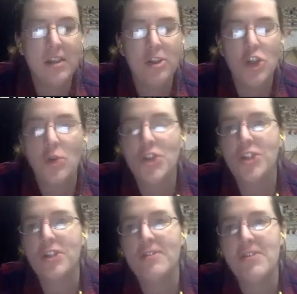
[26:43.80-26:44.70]

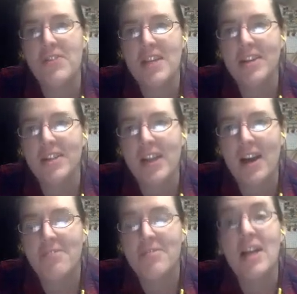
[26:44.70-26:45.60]
250 years
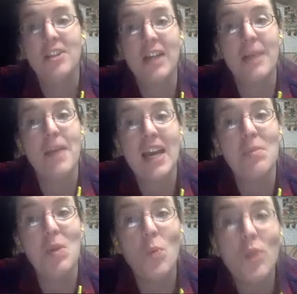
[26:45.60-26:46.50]
off. Look, I'm not going
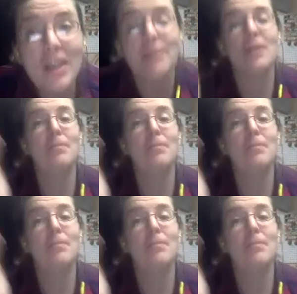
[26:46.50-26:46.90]
to be worried about a